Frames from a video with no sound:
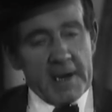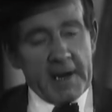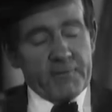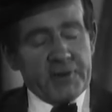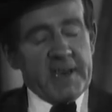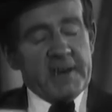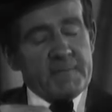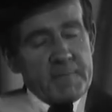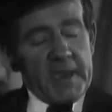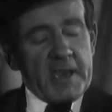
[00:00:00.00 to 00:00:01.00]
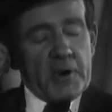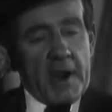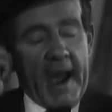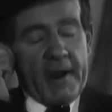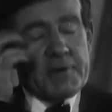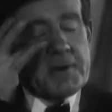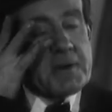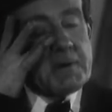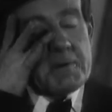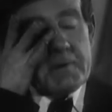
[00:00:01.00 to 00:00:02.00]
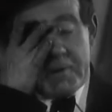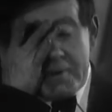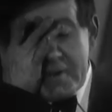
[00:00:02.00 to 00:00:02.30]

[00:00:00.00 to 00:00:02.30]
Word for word: And I've seen me go out and